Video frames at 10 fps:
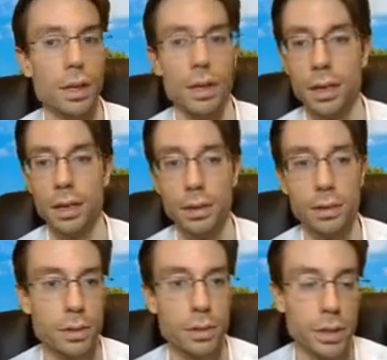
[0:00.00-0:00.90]

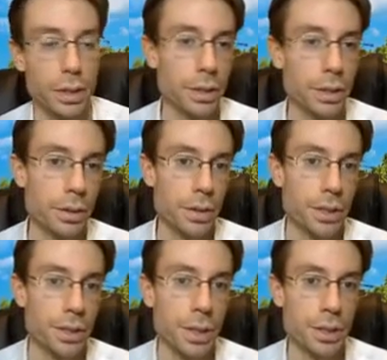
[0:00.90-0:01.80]
Hallelujah. No,
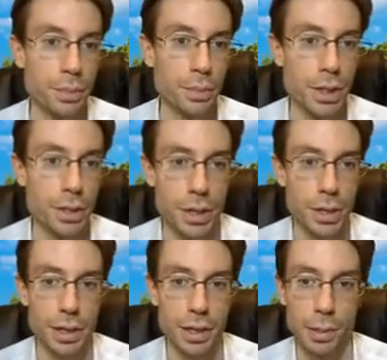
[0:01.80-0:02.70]
that's
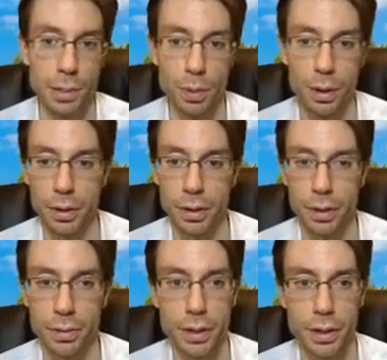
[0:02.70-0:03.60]
amazing, brother. I
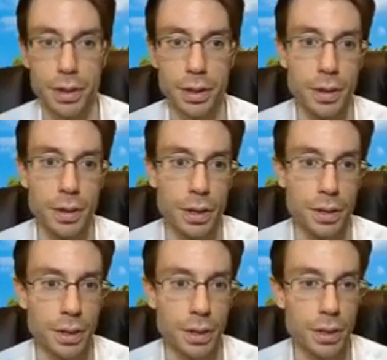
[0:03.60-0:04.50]
love how you
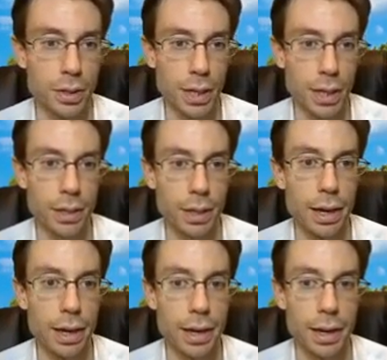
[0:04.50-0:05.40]
dissect
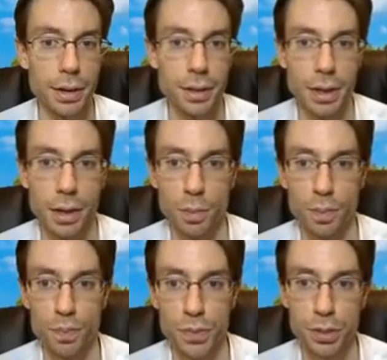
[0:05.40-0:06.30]
that. And
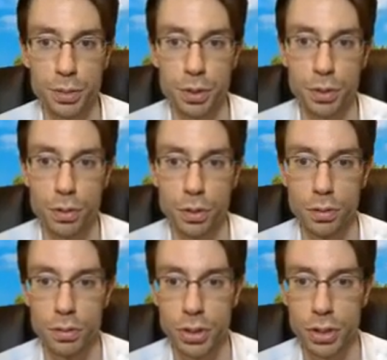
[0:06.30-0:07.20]
this was
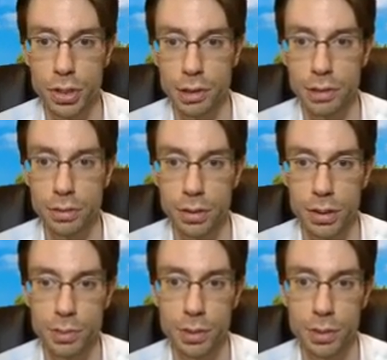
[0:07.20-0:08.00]
cool. Just shout out to some of